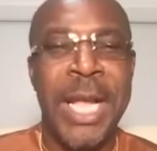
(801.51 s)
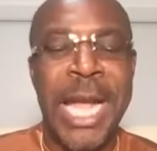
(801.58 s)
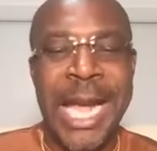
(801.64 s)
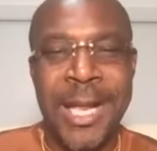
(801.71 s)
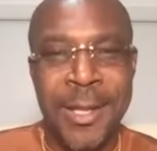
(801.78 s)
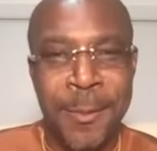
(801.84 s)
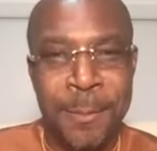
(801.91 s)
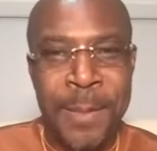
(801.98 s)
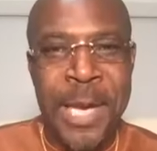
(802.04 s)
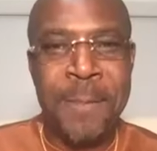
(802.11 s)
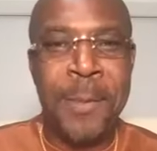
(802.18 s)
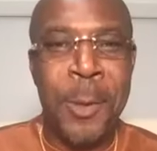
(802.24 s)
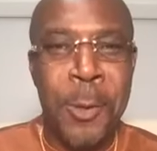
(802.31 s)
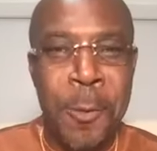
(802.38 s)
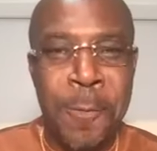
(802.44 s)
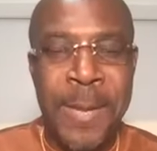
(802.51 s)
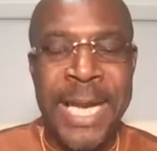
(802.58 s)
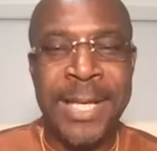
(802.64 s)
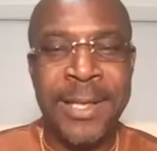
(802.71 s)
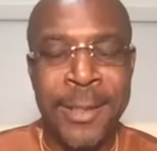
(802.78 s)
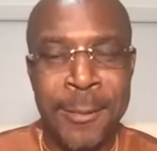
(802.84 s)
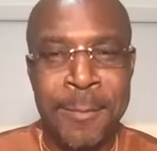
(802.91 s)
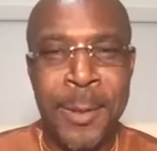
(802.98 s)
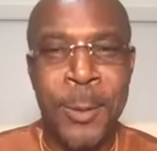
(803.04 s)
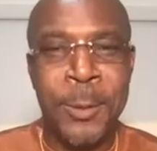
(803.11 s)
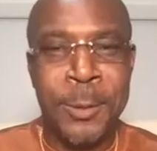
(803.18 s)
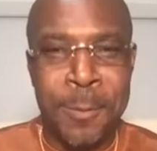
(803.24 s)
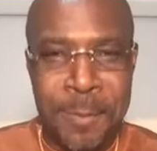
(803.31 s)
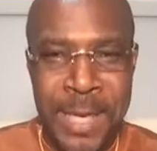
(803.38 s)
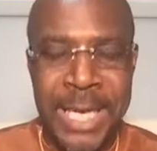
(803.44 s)
And the people who make the
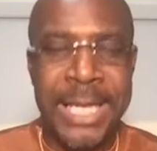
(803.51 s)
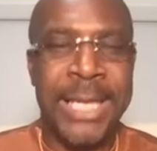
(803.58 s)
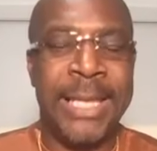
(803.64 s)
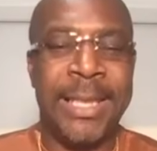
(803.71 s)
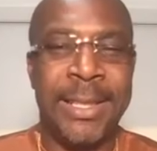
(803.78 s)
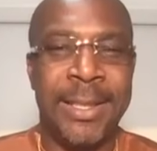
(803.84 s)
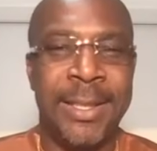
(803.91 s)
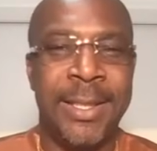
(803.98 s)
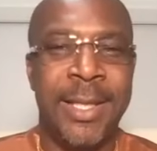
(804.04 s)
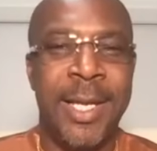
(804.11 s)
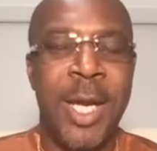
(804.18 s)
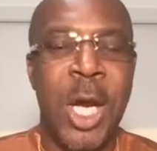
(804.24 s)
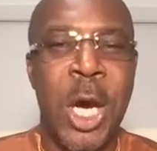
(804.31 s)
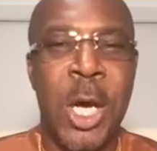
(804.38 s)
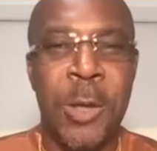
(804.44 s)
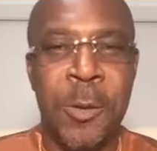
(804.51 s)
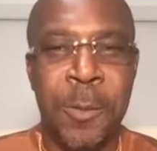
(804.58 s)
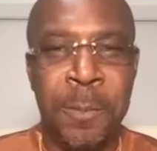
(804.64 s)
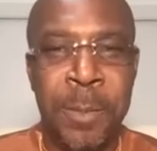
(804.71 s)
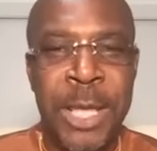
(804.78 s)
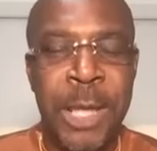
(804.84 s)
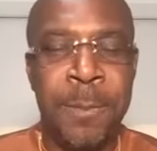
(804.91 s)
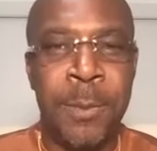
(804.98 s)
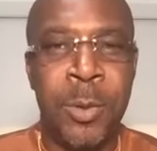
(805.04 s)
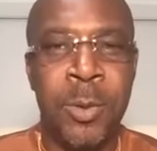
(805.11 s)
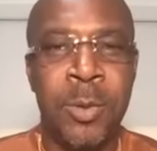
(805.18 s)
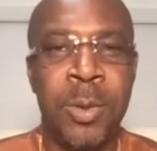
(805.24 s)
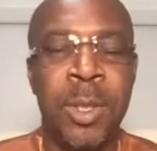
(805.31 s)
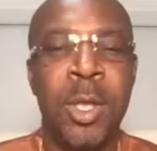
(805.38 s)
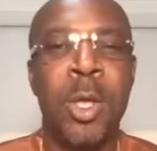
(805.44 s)
most money are the
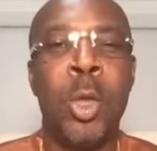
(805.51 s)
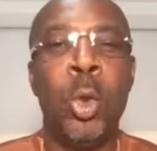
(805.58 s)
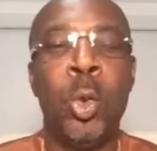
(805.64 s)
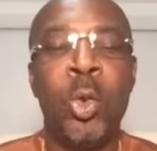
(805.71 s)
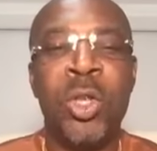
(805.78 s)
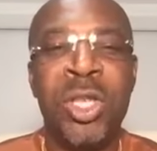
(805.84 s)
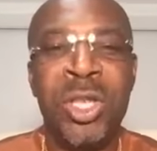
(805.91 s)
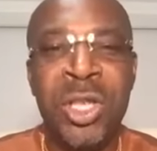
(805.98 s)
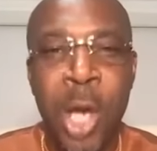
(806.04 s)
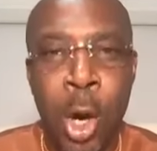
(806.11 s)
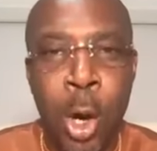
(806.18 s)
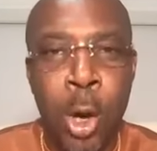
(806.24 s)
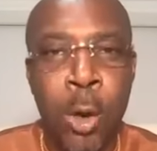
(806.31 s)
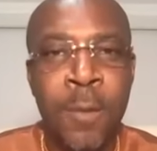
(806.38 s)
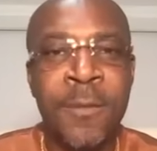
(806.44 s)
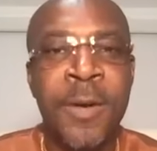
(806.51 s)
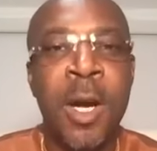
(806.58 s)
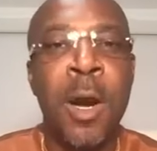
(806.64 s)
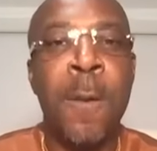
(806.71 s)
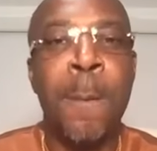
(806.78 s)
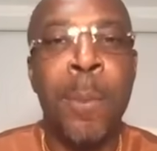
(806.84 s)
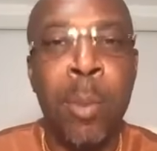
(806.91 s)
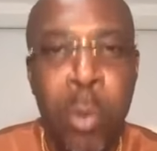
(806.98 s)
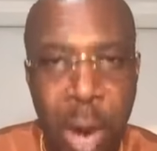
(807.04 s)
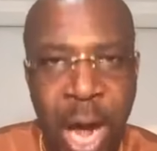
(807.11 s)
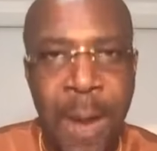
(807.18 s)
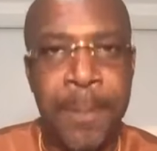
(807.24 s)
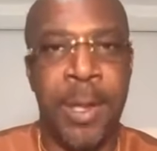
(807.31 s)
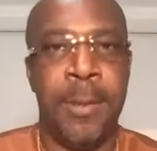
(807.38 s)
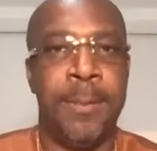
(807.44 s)
people who solve
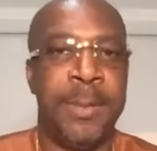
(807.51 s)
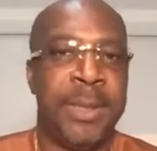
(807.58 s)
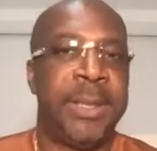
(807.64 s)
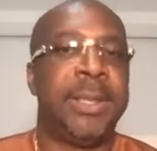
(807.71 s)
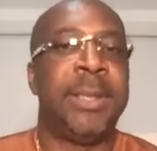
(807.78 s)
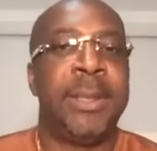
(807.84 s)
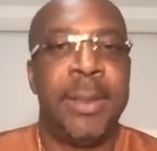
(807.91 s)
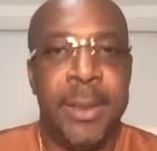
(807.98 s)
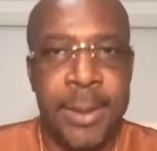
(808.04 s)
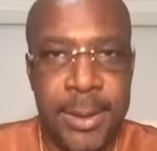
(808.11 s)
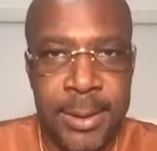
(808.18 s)
problems.